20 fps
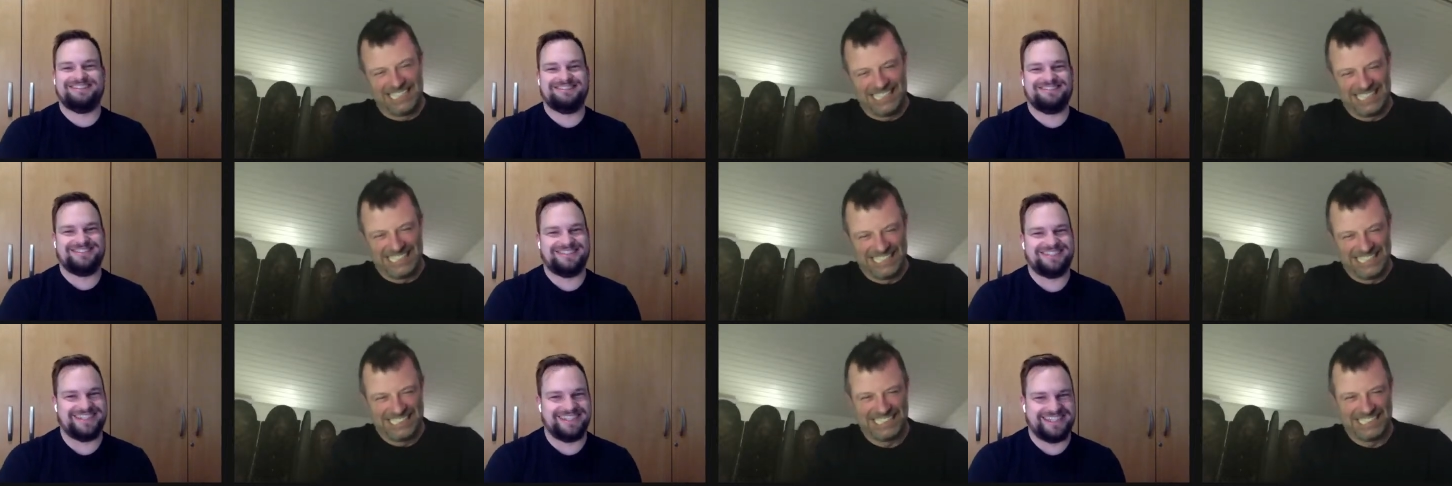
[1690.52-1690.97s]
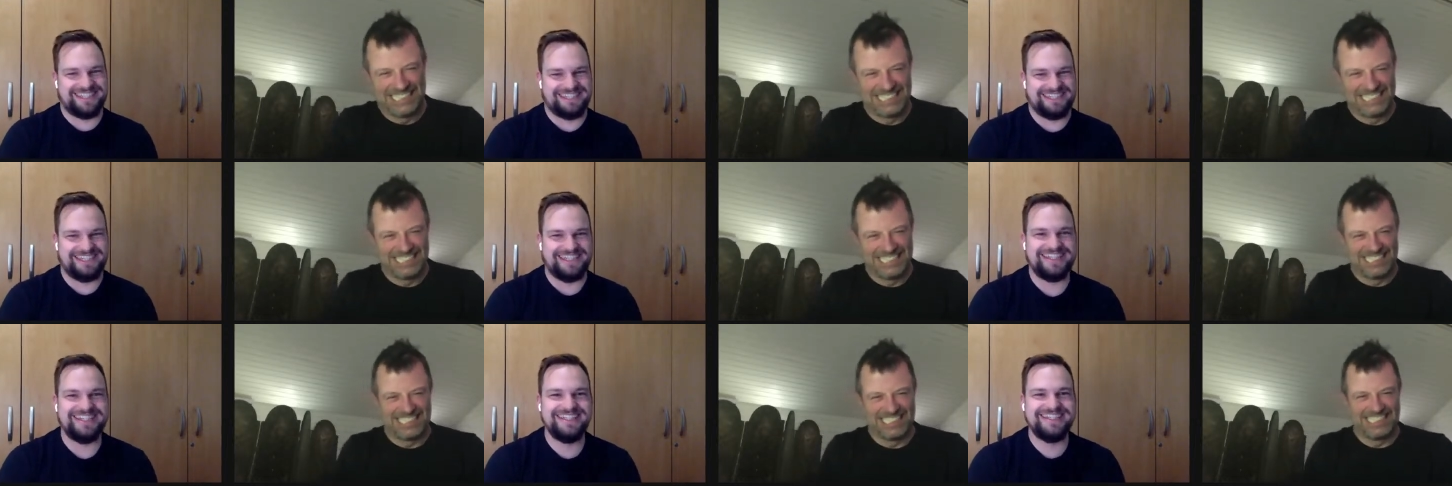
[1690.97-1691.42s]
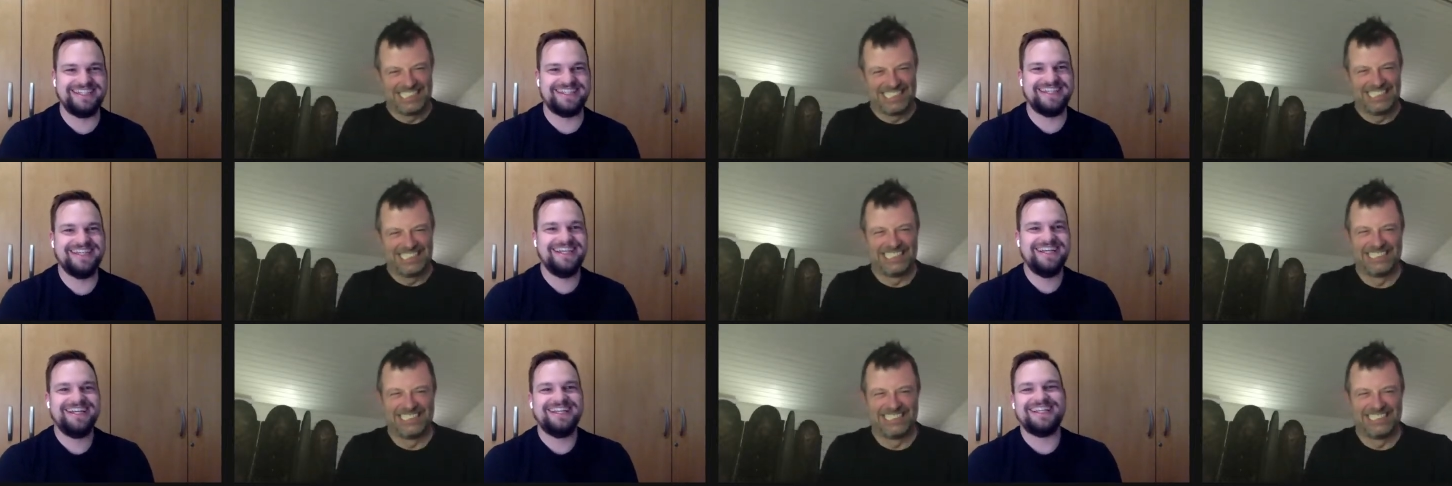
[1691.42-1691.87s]
Speaker 1: oh dear,
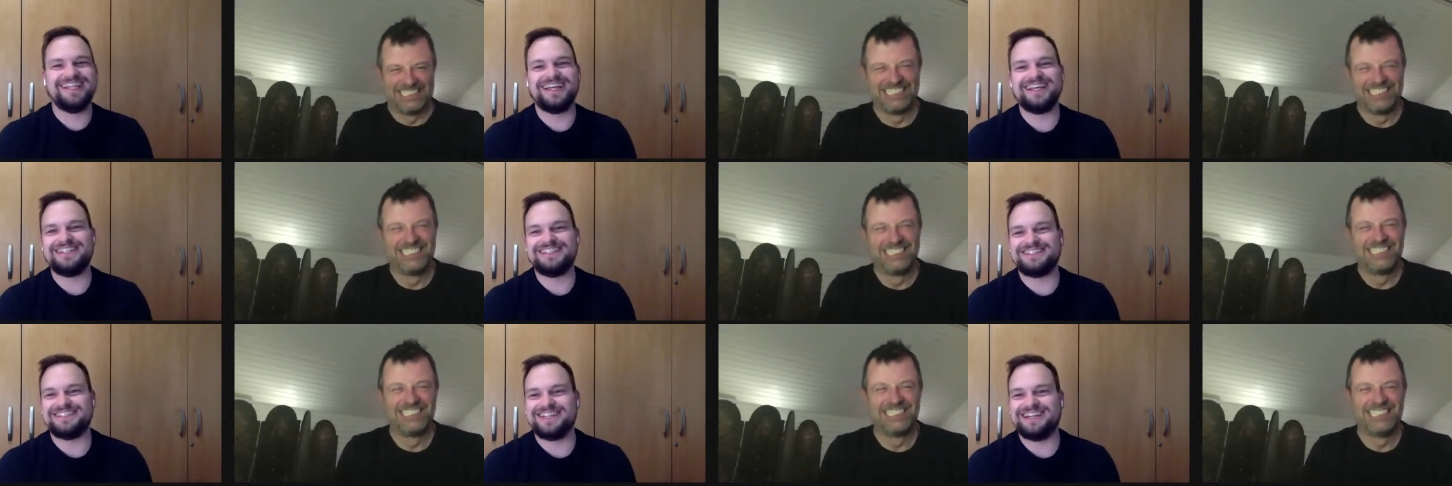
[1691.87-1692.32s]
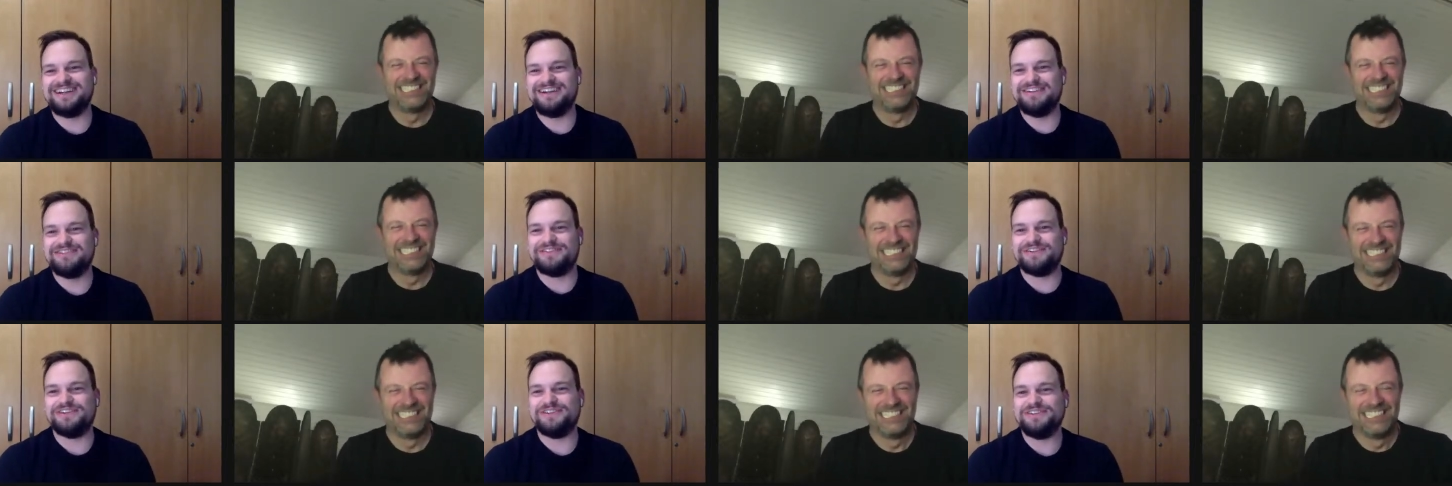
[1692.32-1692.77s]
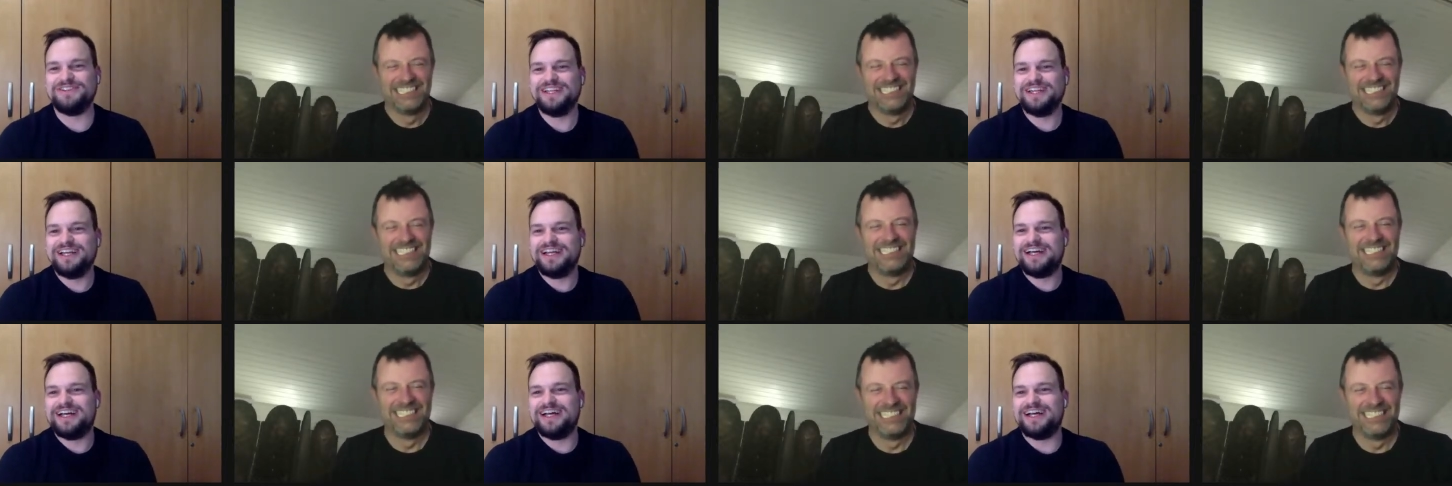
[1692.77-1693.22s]
that was terrible.
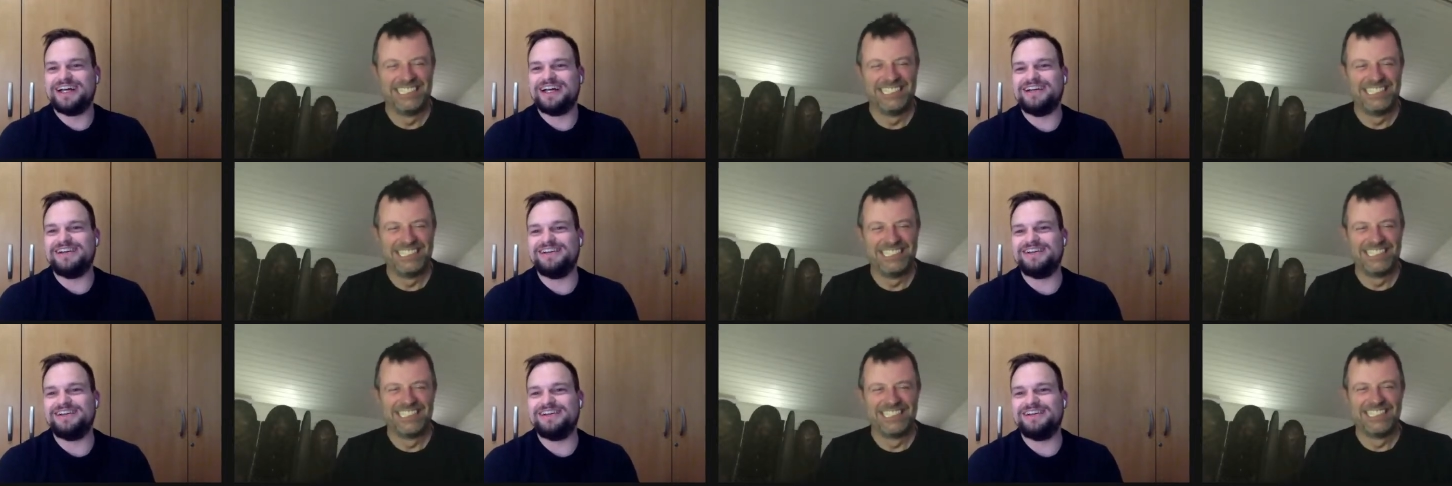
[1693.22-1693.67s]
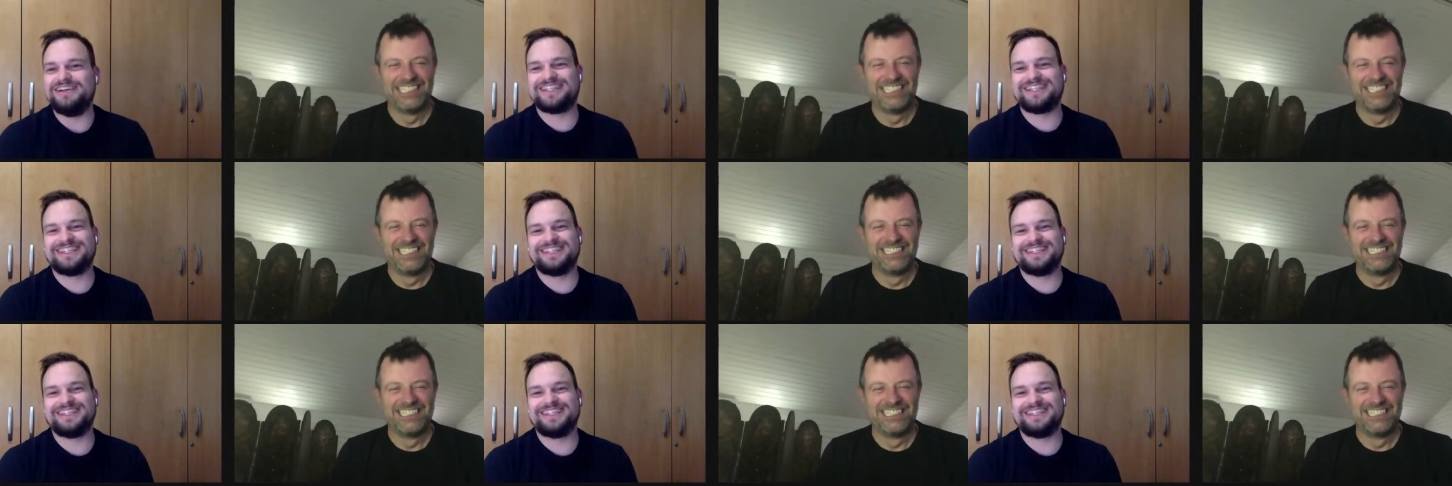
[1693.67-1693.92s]
Uh,